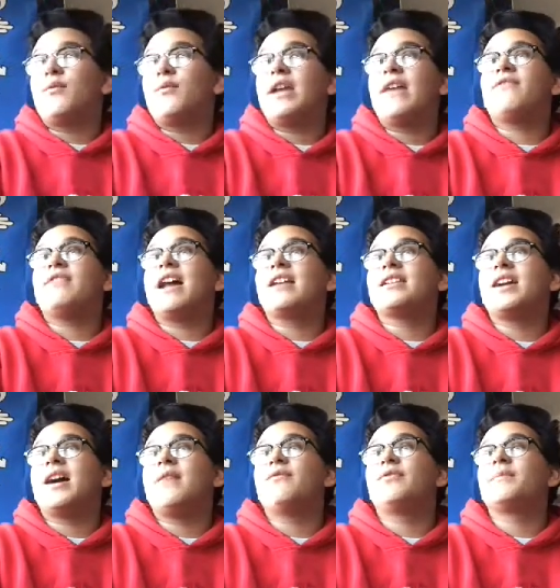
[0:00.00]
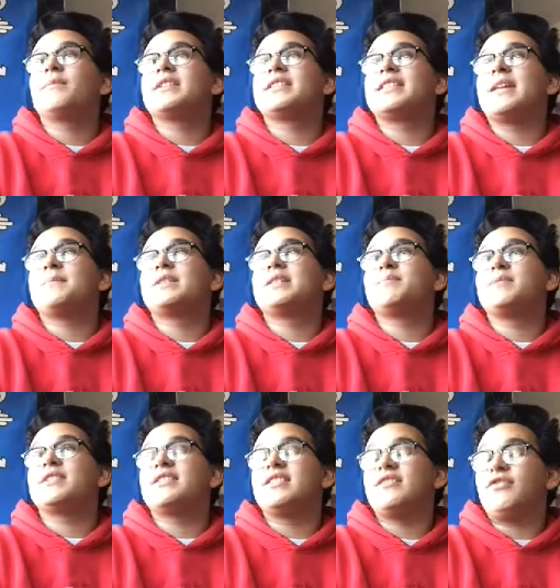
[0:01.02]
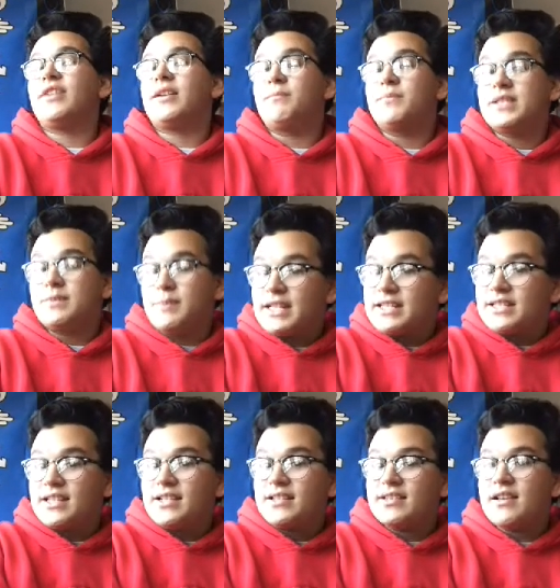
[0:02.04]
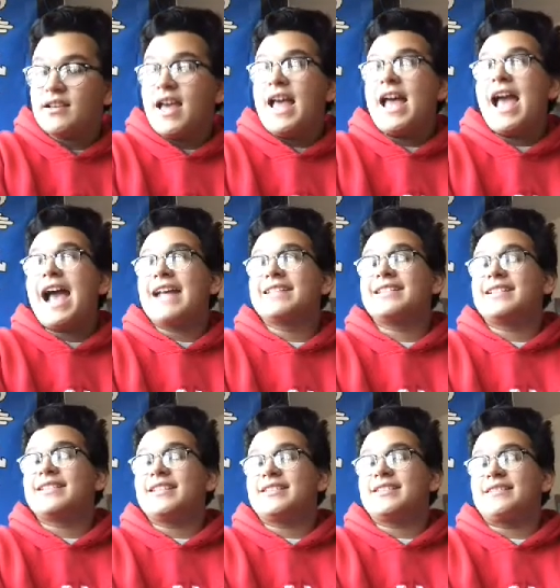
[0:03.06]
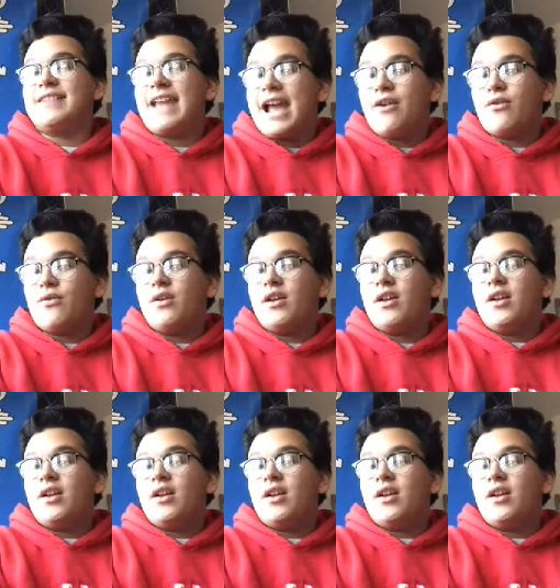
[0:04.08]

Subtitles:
We have not come from the same specific species as exists now.